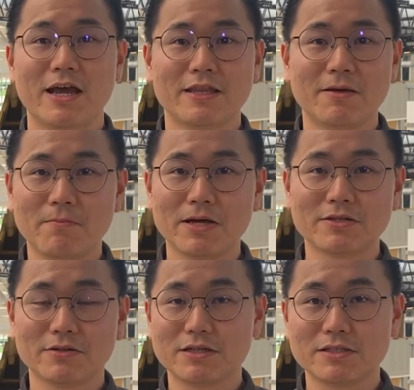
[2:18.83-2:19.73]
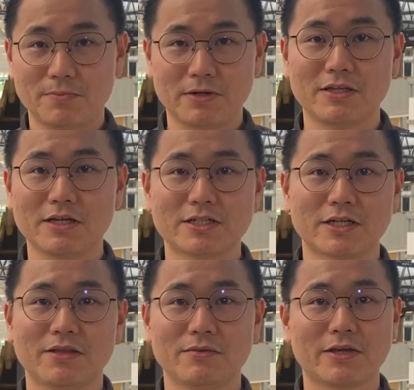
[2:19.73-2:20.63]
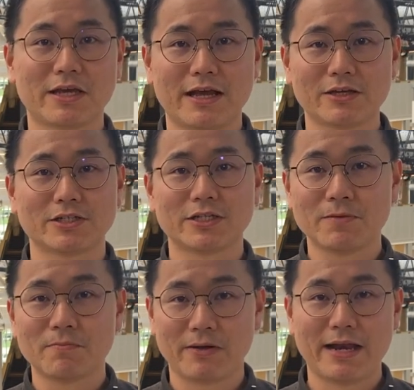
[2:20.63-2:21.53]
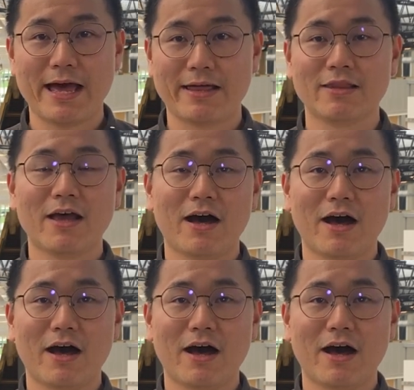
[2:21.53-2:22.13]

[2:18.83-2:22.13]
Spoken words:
And then based on this prediction, we can actually plan